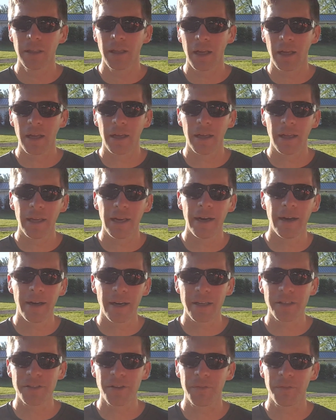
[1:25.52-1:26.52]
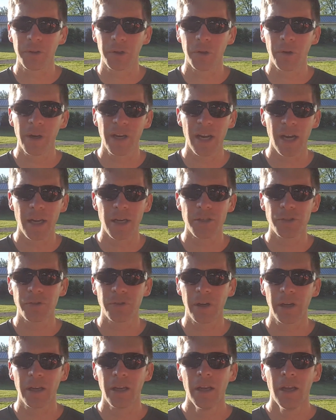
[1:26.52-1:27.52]
uh, areas of the green
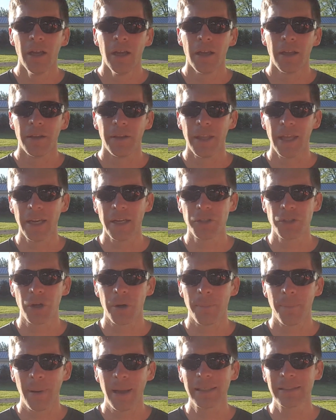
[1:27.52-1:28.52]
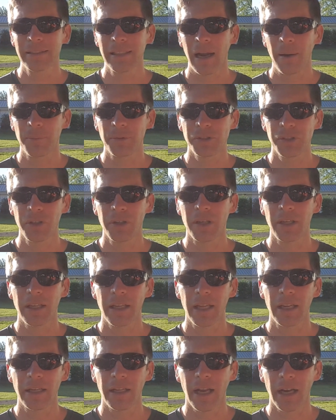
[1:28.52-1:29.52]
industry that is your best opportunity
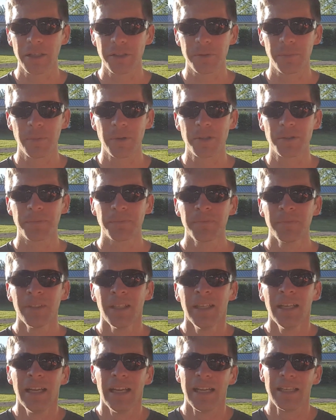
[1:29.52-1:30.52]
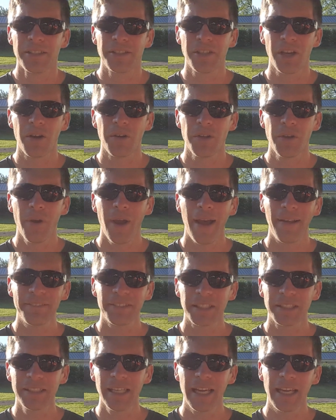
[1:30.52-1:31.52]
to get customers. And so you
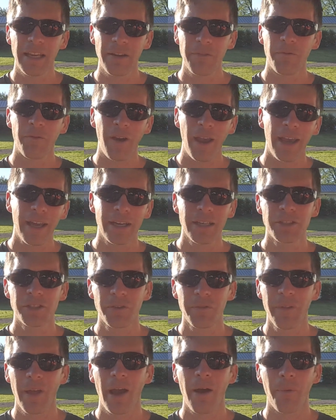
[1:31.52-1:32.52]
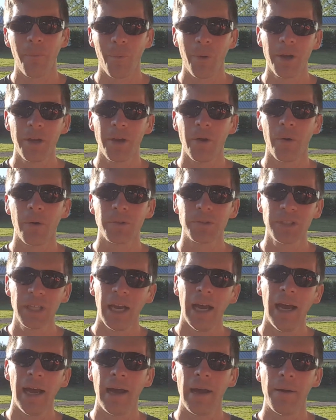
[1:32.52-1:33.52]
have to take advantage of that window of
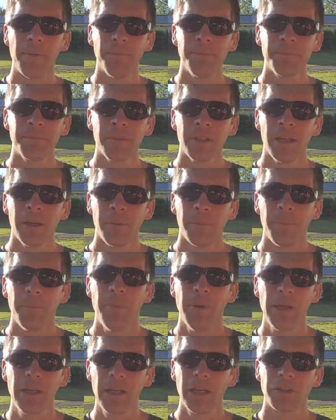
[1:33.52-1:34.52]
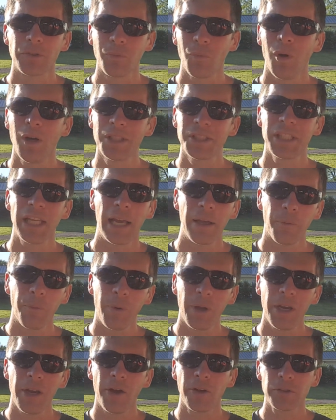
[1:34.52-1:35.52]
time, because once that
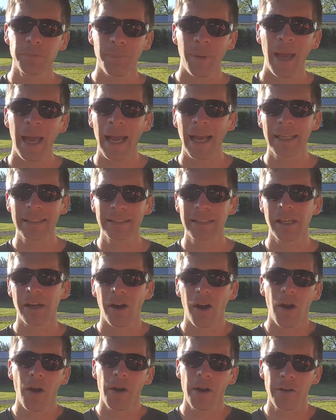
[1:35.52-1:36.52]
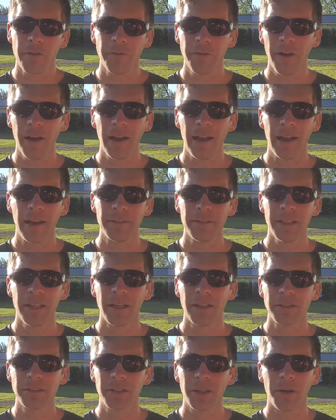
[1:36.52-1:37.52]
window's passed, they're hard to find. You
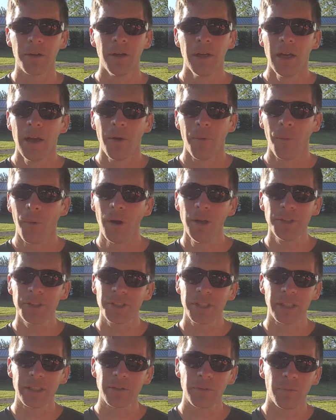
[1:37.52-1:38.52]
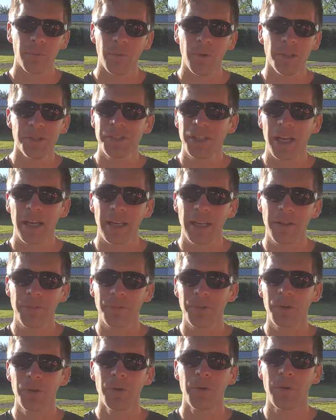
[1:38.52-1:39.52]
know, so once it, once I
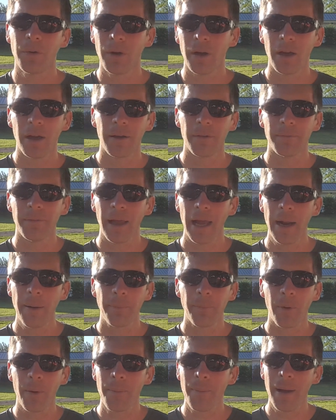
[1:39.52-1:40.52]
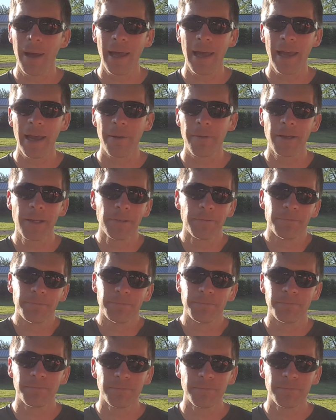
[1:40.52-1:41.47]
get through uh, April and May, I mean,